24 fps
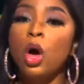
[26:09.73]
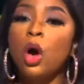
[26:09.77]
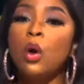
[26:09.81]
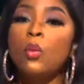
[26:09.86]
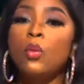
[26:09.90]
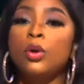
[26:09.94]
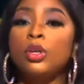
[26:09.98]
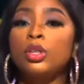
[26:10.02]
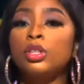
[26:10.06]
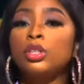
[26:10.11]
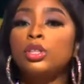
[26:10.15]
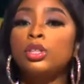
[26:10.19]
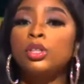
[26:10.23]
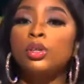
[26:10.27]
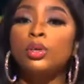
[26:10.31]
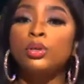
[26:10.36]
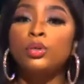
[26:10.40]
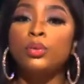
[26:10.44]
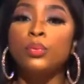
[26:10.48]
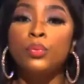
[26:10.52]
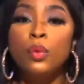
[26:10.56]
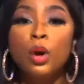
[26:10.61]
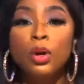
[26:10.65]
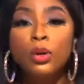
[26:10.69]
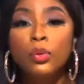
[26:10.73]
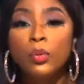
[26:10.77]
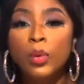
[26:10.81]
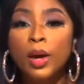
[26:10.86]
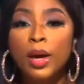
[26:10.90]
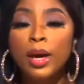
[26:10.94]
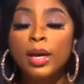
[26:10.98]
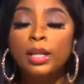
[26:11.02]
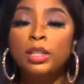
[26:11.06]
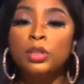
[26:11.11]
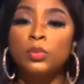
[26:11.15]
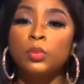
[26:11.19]
What you see on the
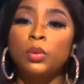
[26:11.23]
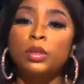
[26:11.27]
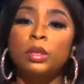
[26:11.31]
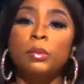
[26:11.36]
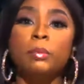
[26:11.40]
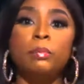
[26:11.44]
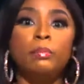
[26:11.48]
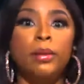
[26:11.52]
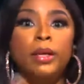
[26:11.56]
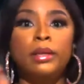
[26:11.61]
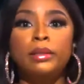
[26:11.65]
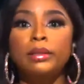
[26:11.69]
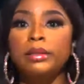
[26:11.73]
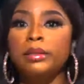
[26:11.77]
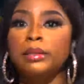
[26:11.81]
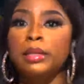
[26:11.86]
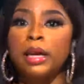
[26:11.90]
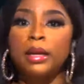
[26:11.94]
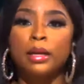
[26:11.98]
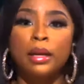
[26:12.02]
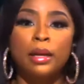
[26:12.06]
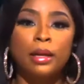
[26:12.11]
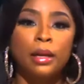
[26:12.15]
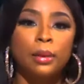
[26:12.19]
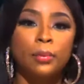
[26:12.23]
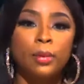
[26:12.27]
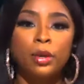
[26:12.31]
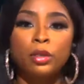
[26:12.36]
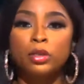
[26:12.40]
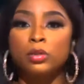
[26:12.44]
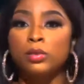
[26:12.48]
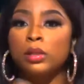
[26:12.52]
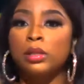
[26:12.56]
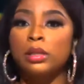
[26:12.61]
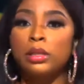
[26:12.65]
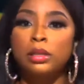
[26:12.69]
runways, what the big designer
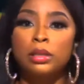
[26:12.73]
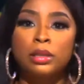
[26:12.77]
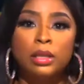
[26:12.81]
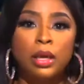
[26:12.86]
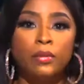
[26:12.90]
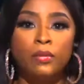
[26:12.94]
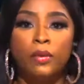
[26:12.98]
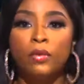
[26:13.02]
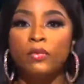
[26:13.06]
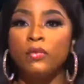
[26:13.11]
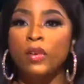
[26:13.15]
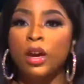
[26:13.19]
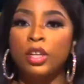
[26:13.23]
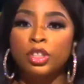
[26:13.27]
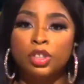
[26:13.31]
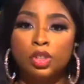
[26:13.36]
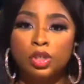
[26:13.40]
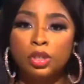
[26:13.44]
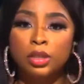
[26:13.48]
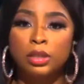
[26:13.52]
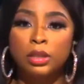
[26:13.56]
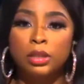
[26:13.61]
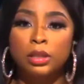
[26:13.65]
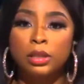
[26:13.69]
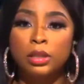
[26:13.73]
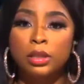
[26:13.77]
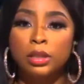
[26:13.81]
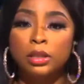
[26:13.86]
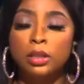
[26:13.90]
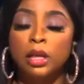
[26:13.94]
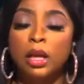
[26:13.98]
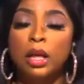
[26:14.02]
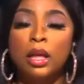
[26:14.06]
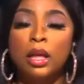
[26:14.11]
labels release every fashion season,